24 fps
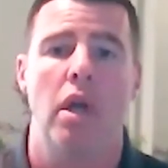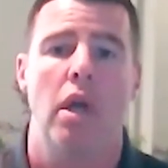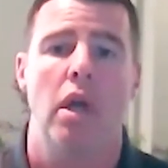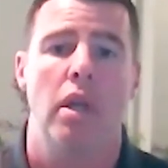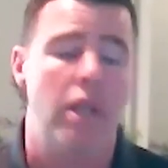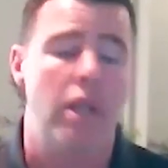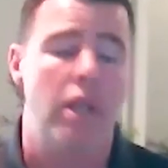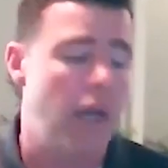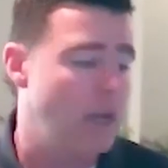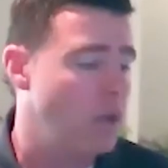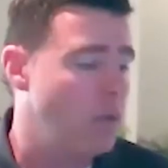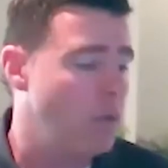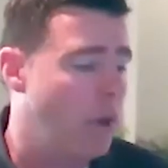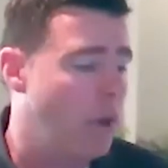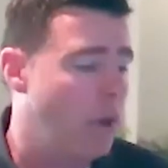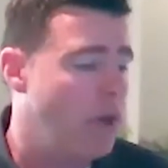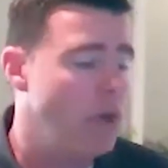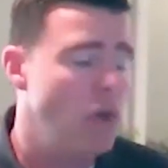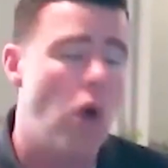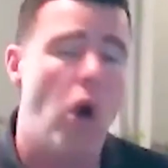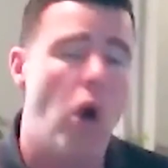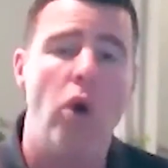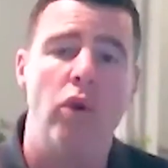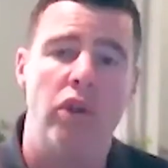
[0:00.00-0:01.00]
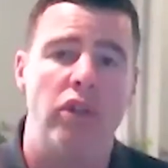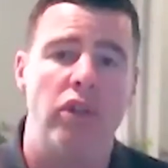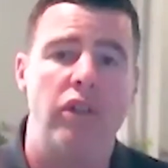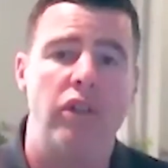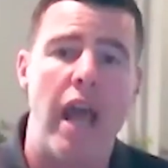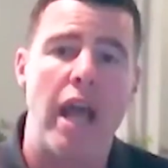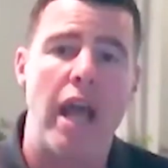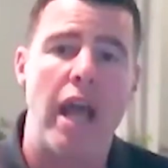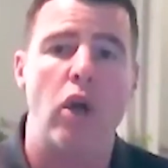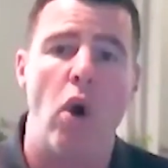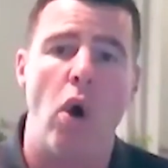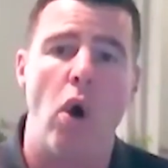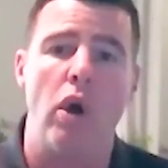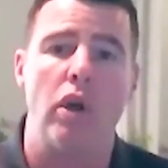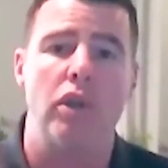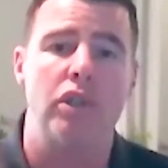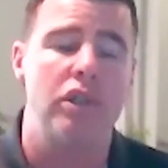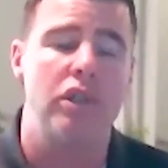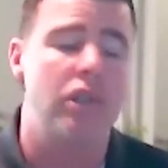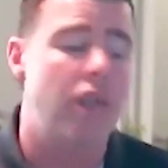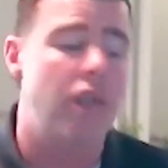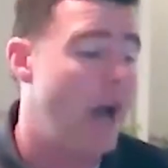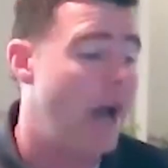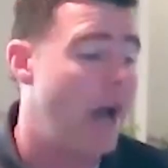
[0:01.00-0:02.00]
then we know that cost
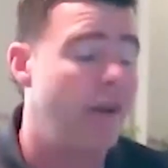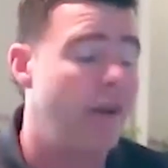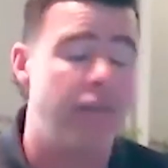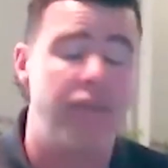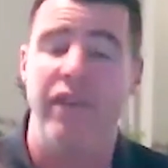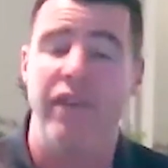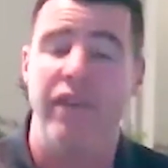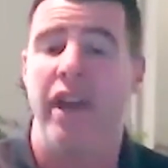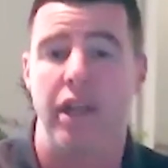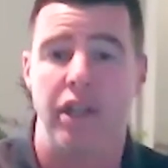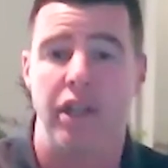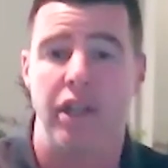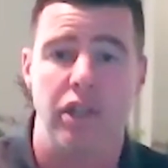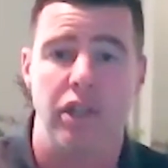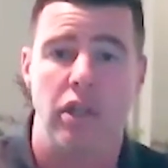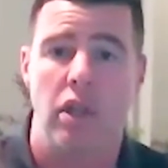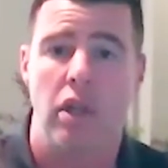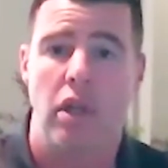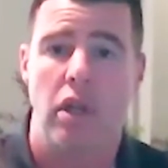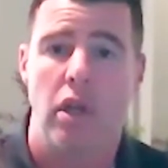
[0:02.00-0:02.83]
is kind of fixed.